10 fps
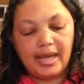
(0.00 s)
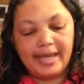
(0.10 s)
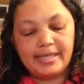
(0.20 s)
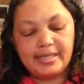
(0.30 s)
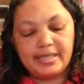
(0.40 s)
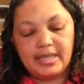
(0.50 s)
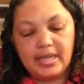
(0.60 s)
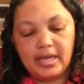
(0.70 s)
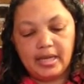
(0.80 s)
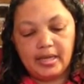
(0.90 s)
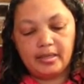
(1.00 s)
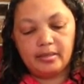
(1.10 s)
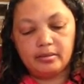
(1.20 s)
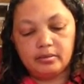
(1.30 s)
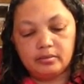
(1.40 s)
idea
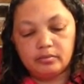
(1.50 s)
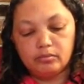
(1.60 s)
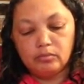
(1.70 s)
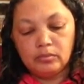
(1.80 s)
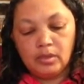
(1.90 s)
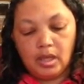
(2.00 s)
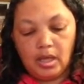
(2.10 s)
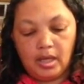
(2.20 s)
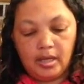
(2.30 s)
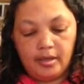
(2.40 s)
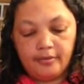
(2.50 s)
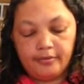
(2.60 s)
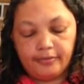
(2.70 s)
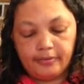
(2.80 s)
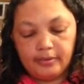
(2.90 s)
of